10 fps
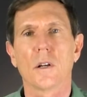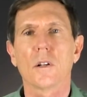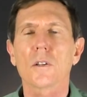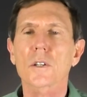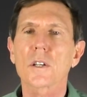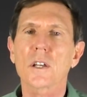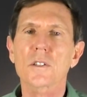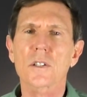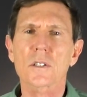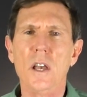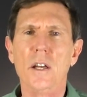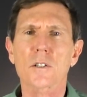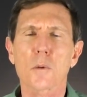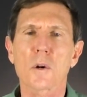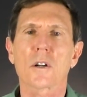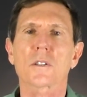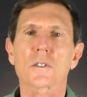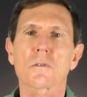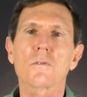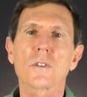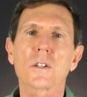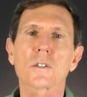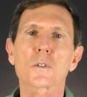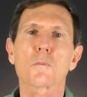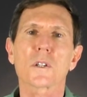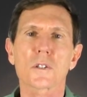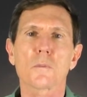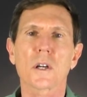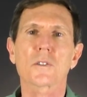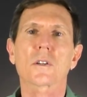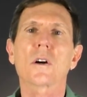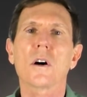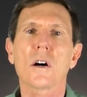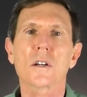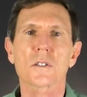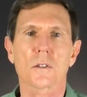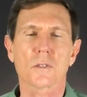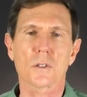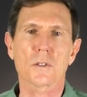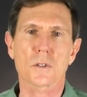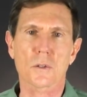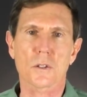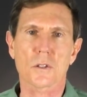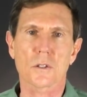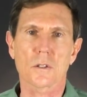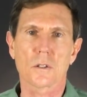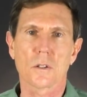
Looking at the exact harmonics reveals much about the cause of the distortion.